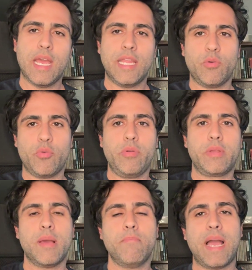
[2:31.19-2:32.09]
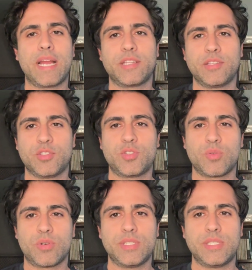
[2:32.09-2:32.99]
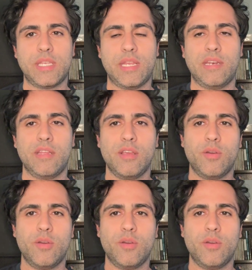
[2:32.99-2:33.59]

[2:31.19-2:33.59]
And then when we come back to the source scene,